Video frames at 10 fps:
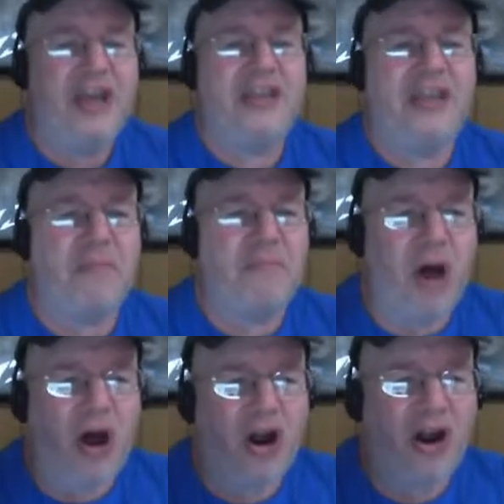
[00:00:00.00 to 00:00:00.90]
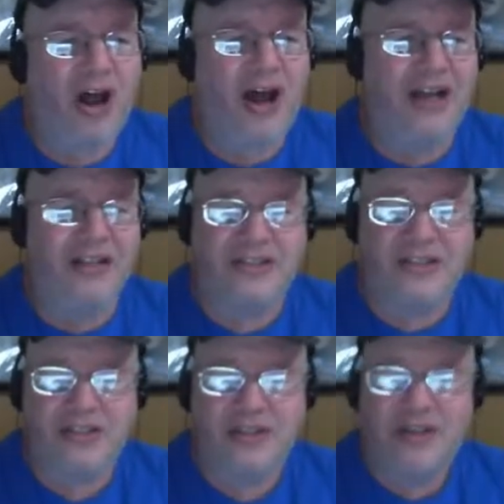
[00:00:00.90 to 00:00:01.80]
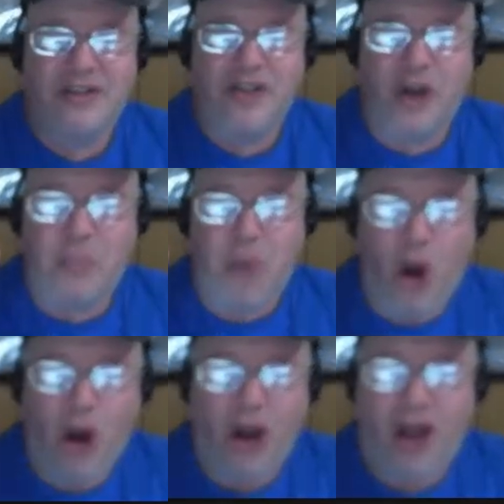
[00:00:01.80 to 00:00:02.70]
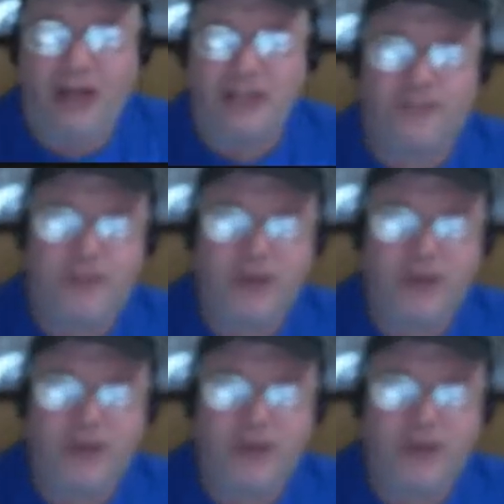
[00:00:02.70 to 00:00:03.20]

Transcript: You morons. You're morons.